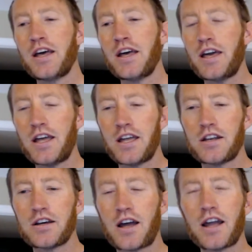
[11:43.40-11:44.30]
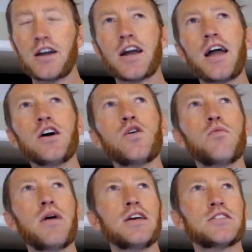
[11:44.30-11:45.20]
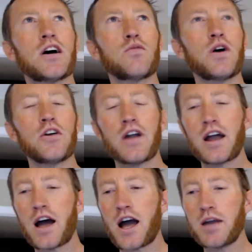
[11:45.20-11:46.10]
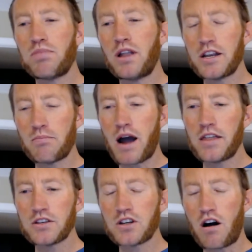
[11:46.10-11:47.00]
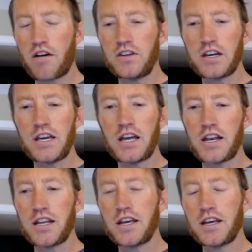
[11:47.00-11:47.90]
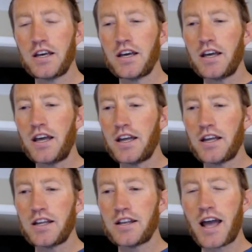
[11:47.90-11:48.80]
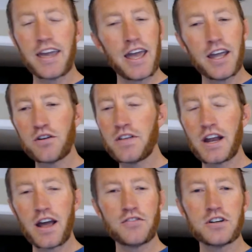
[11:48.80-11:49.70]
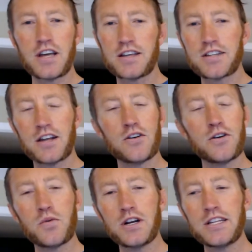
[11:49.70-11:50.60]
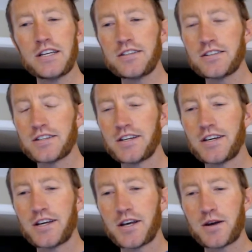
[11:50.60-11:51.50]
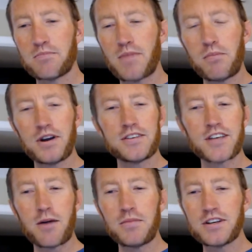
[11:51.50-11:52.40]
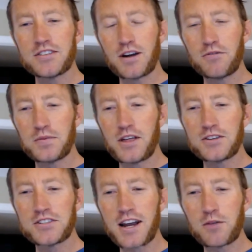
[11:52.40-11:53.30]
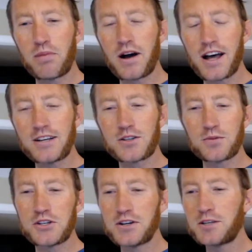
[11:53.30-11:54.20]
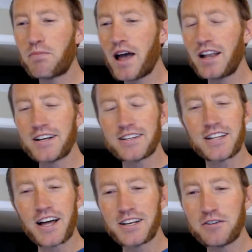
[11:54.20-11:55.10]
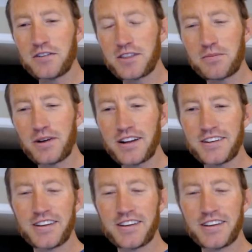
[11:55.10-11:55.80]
And uh, I kind of go based on whether or not I plan to buy this coffee again. And I can't get over that aftertaste. I don't know what it is. My buddy Simon does come from the other side of the pond, so I'm sure his palate is a lot different than mine.